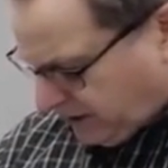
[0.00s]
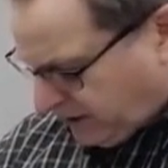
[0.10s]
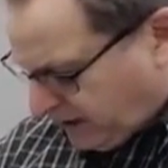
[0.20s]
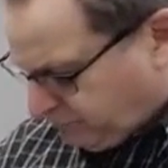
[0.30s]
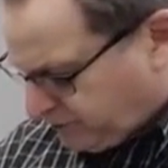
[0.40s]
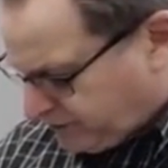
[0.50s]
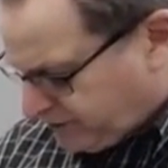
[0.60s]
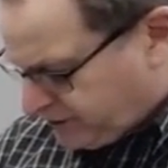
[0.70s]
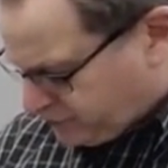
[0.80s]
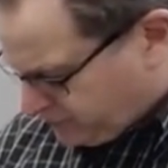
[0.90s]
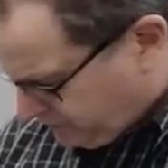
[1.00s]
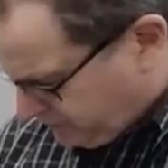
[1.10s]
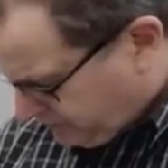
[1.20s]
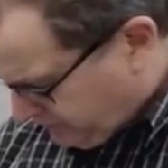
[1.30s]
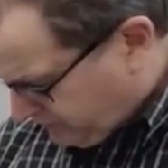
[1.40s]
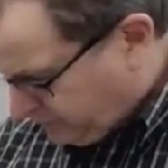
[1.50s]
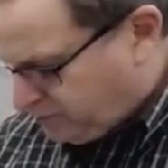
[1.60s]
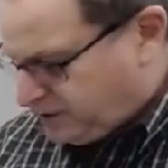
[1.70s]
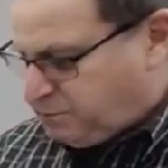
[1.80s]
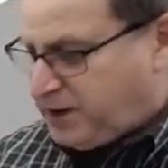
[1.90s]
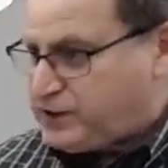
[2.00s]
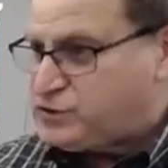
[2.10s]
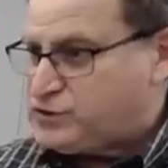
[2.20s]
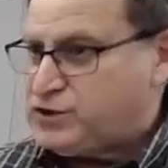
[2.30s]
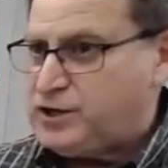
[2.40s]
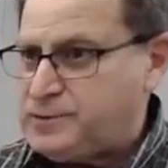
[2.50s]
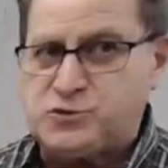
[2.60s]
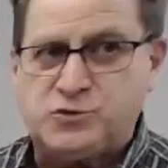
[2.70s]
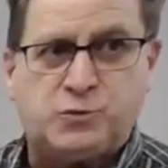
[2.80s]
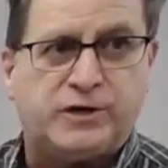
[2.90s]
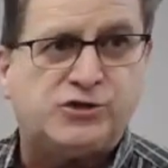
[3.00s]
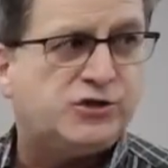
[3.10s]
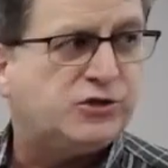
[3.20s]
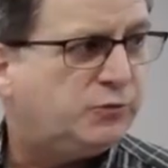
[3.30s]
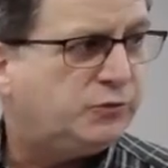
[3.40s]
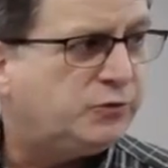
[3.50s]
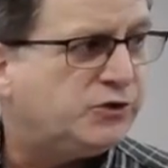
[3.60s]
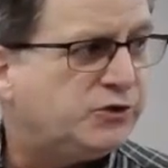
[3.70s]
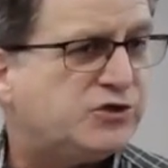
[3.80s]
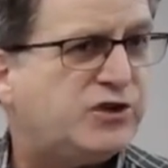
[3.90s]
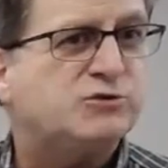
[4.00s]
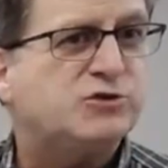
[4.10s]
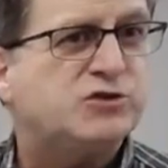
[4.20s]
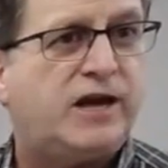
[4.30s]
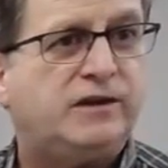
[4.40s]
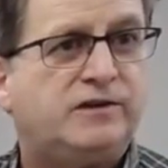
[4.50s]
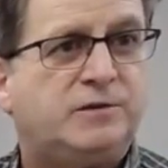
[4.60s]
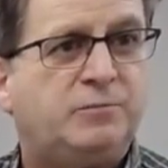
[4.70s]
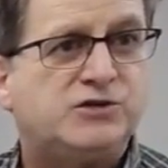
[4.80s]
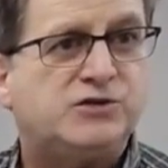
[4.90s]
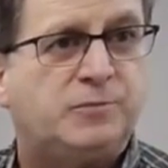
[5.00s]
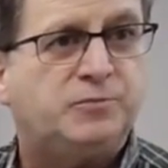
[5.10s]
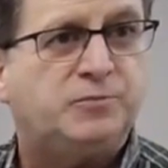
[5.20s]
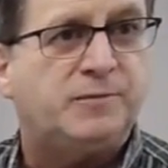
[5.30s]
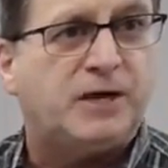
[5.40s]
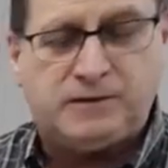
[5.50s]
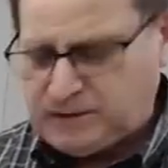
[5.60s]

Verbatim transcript: and release the bass up switch, which is now set the bass up limit.